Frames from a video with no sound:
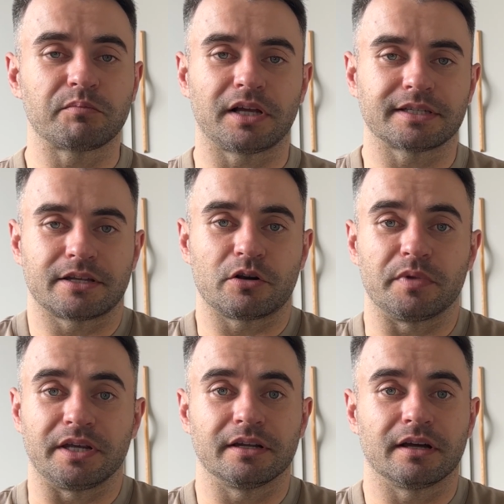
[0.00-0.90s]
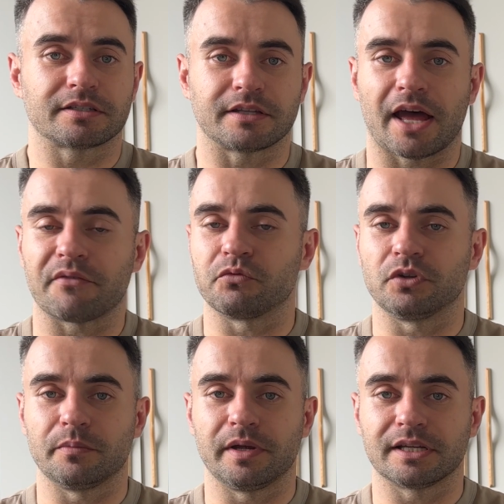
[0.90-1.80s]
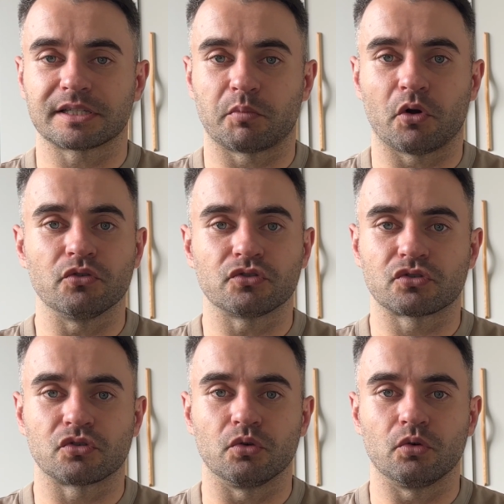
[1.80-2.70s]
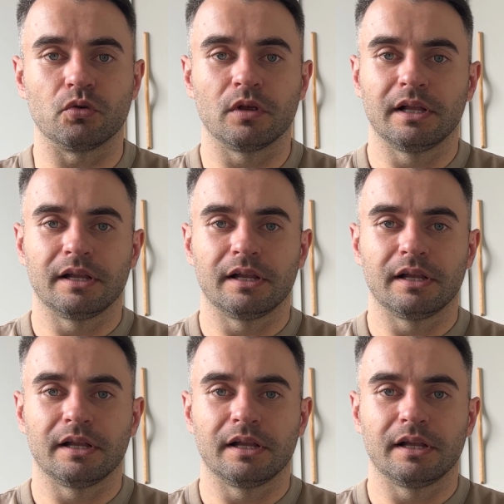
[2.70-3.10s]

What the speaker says: plus they're a beginner, so they haven't really been exposed to